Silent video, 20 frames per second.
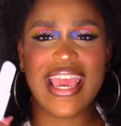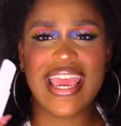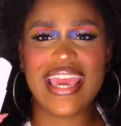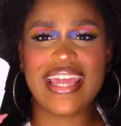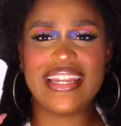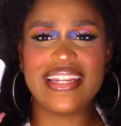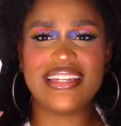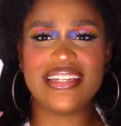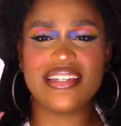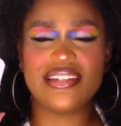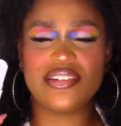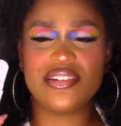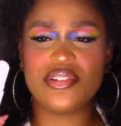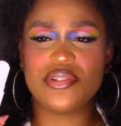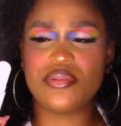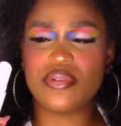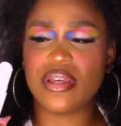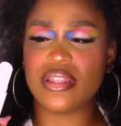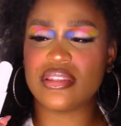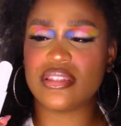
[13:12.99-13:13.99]
and it didn't
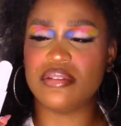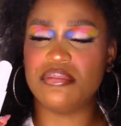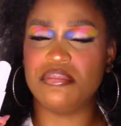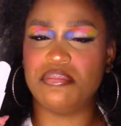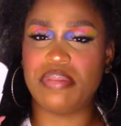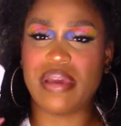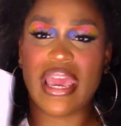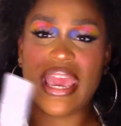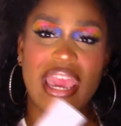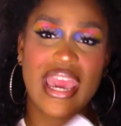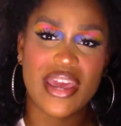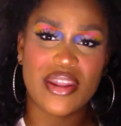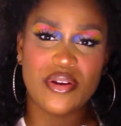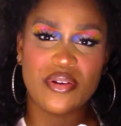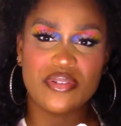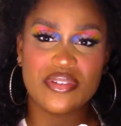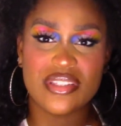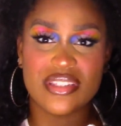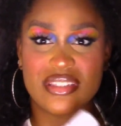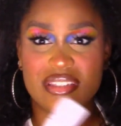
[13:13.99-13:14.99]
do nothing bad
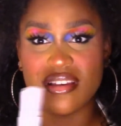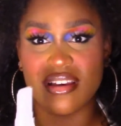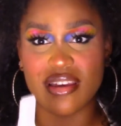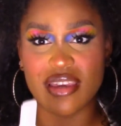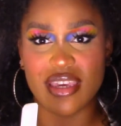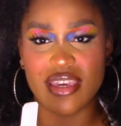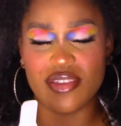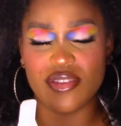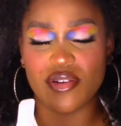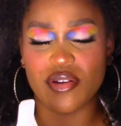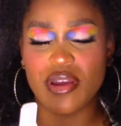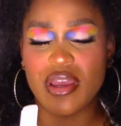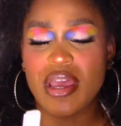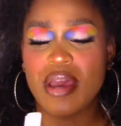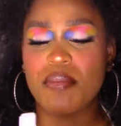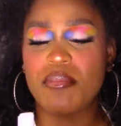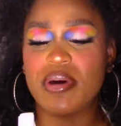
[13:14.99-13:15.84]
or suck either.